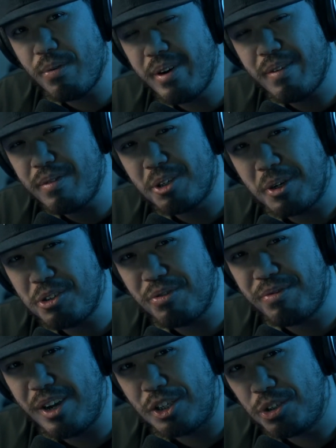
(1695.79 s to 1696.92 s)
whatever special
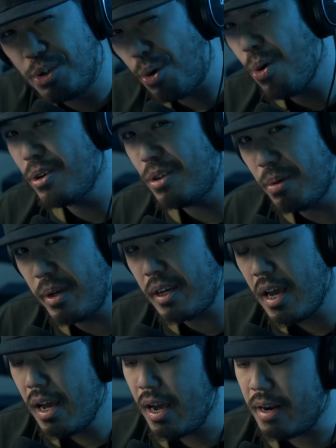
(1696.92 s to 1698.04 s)
effects you're doing?
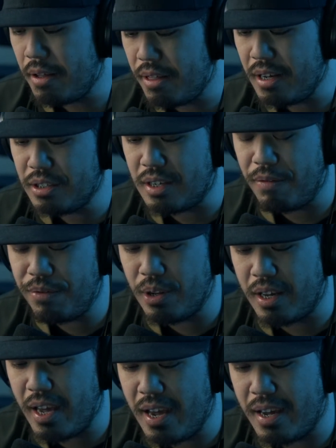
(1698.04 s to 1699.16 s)
And the thing is, I feel
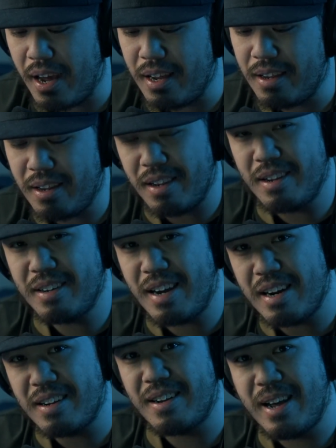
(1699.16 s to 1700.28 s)
like 8K
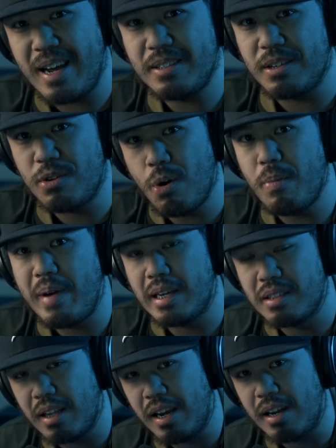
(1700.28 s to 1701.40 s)
kind of lands in no
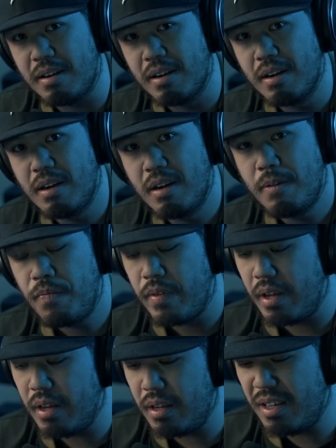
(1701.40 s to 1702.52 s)
man's land.
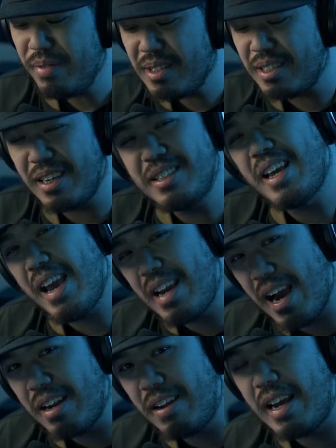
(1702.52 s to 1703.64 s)
Even 6K
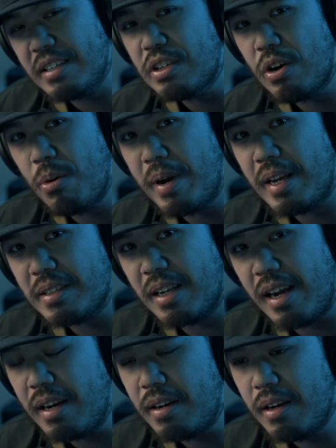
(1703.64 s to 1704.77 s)
kind of lands in no man's
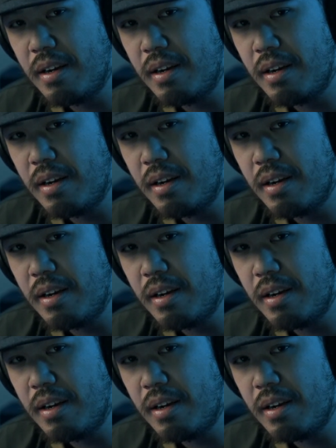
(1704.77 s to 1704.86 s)
land.